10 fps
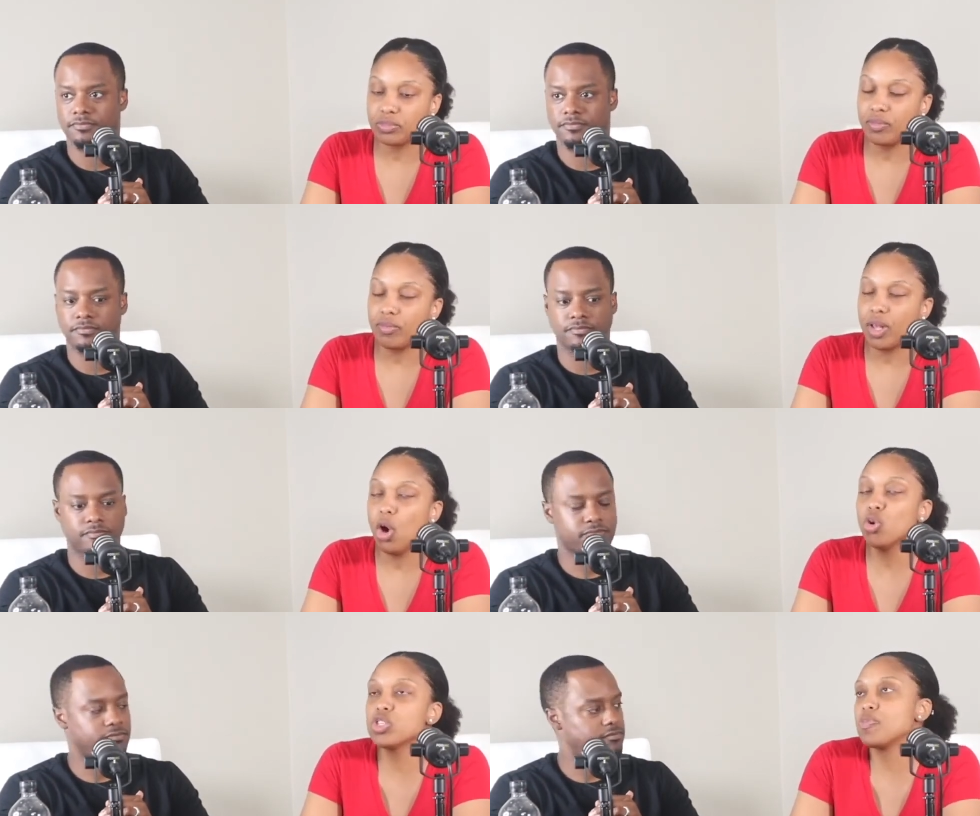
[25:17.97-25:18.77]
Speaker 1: hold
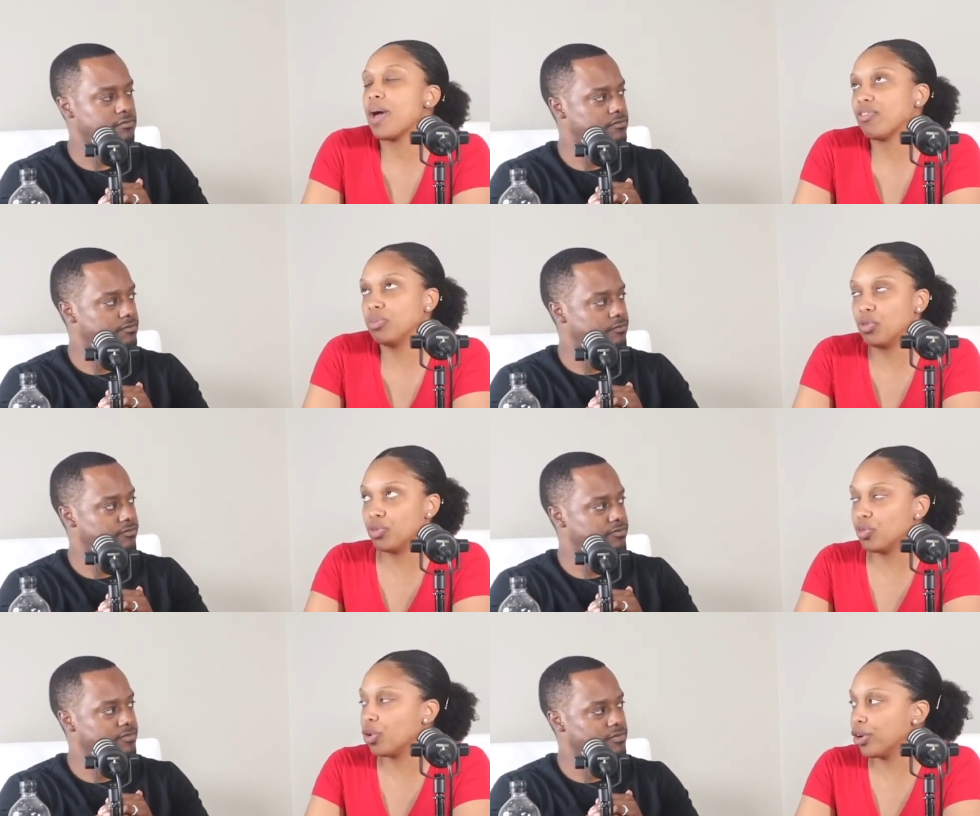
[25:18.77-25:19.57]
us back from moving forward.
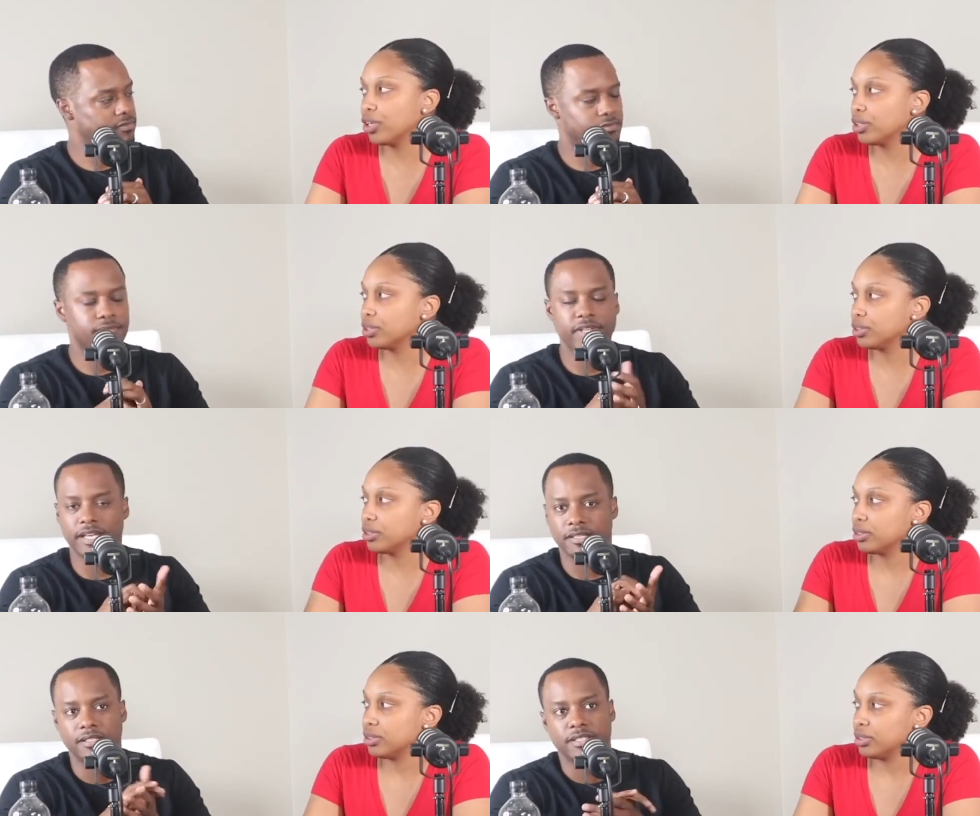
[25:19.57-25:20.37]
Speaker 2: Yeah.
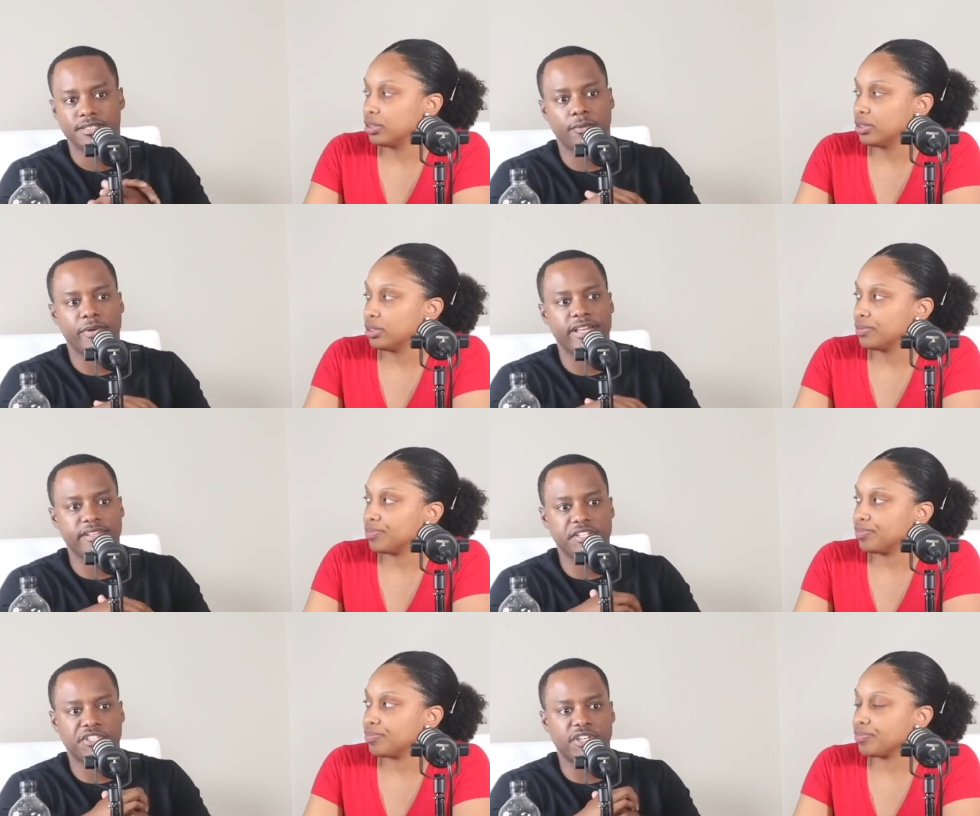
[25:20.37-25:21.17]
So we get the
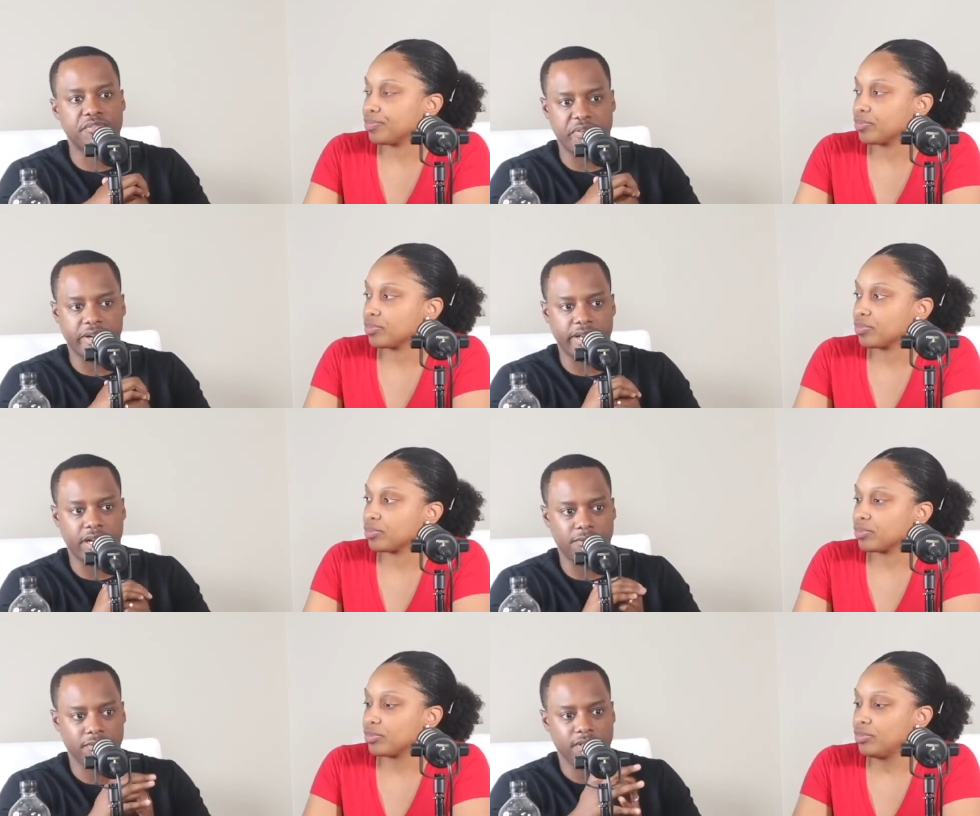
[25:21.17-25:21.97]
insurance figured
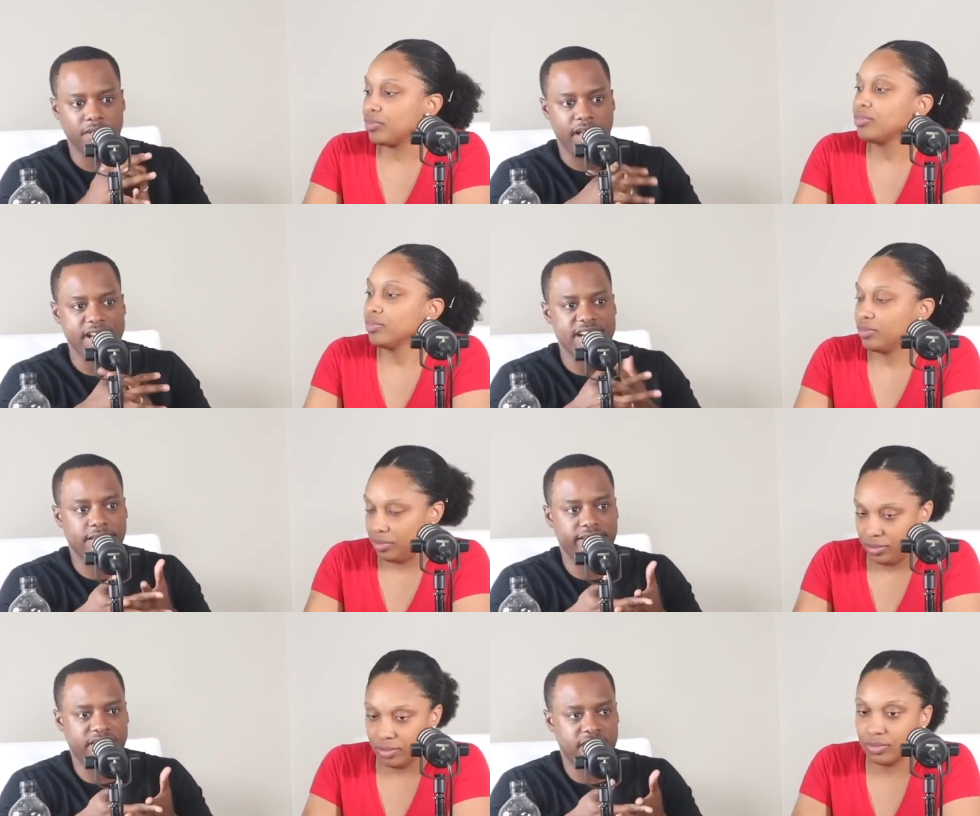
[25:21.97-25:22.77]
out. And at the
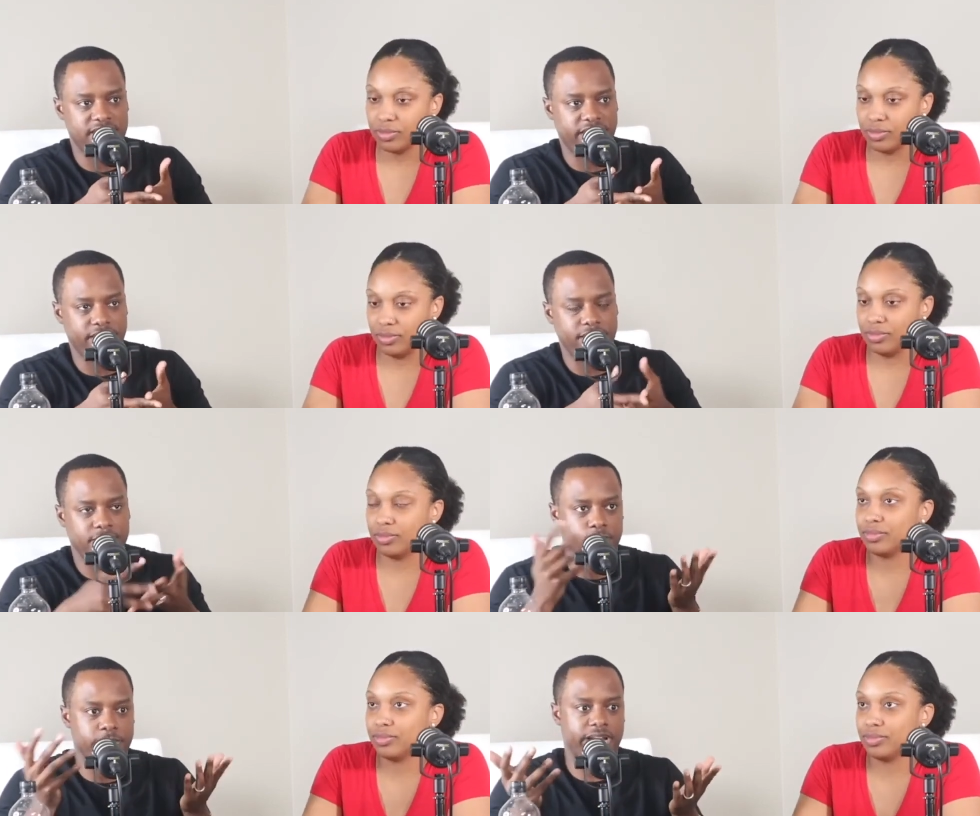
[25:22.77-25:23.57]
end of the day,
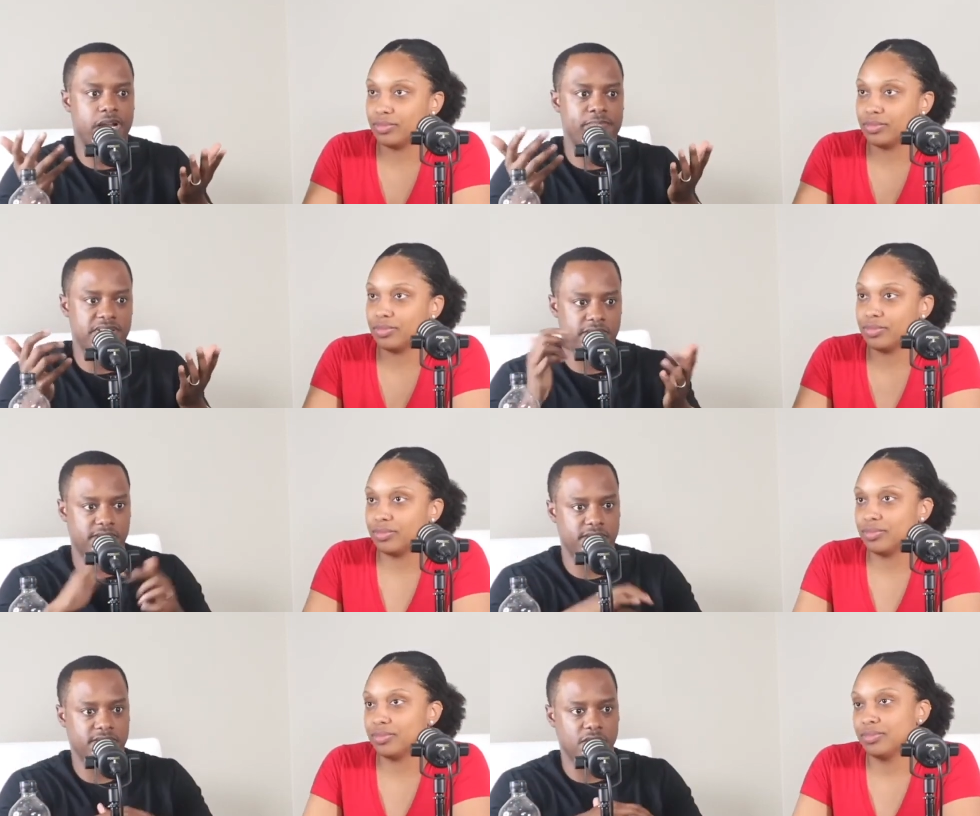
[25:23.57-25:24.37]
we got our
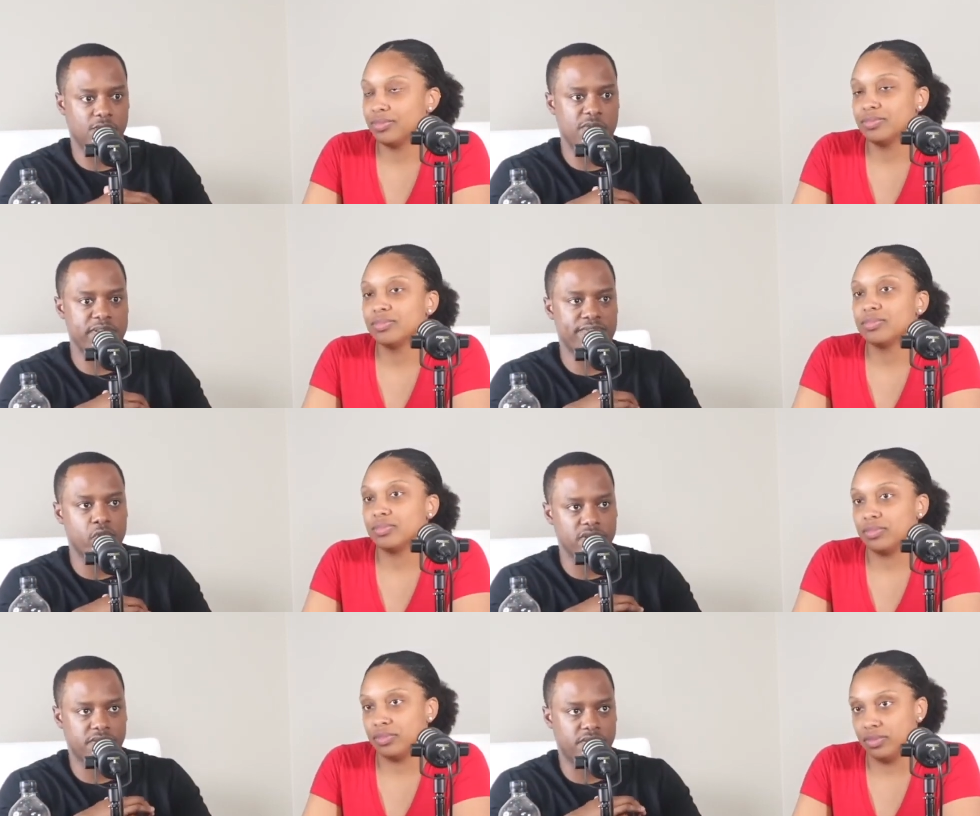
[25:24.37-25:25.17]
businesses, so we'd be
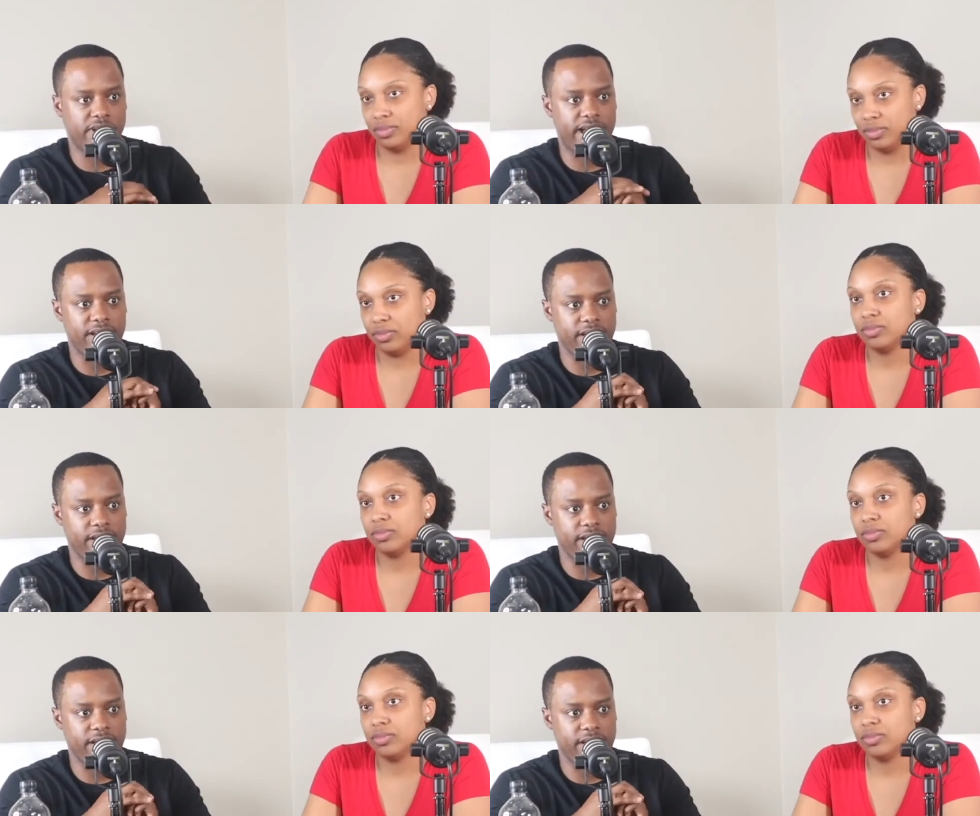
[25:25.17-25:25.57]
focusing on that. And
Speaker 1: then